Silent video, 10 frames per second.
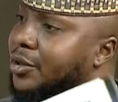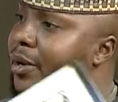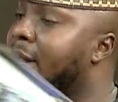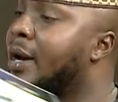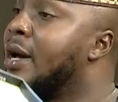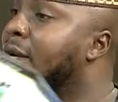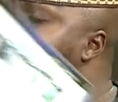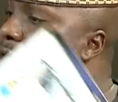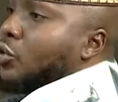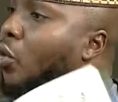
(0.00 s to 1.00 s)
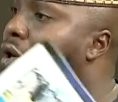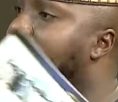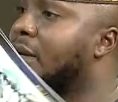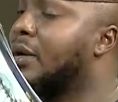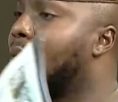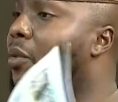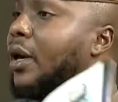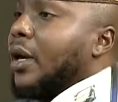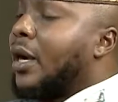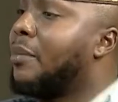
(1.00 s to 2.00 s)
rather. This is what
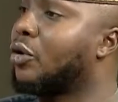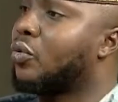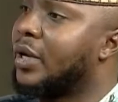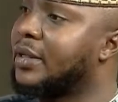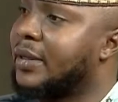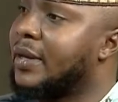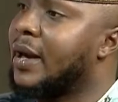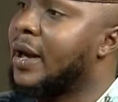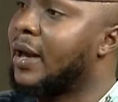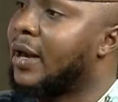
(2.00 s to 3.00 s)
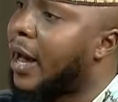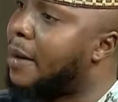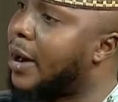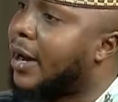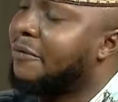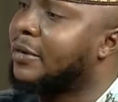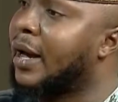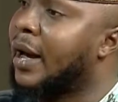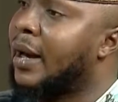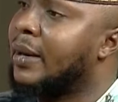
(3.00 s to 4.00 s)
we came out with in AMAC
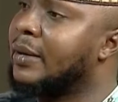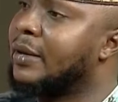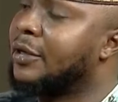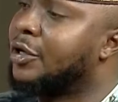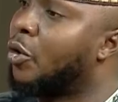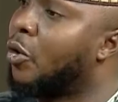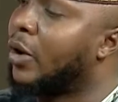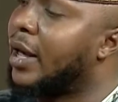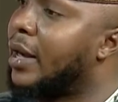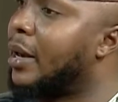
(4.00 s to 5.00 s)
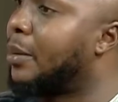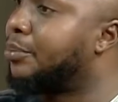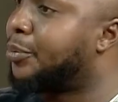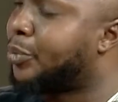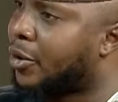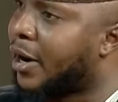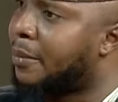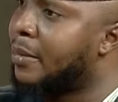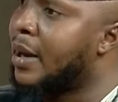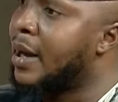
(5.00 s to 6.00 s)
after the whole program.
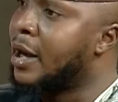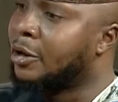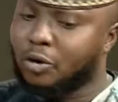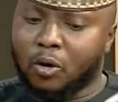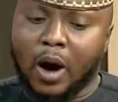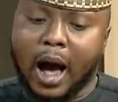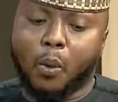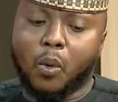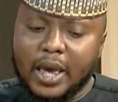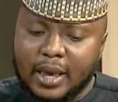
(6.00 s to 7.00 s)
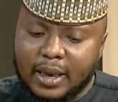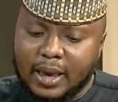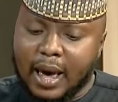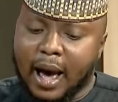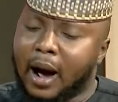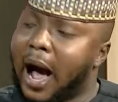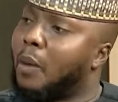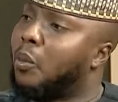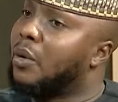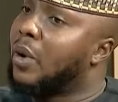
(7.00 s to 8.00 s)
So we
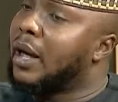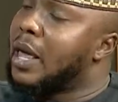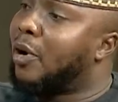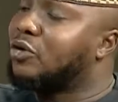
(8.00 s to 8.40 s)
were about to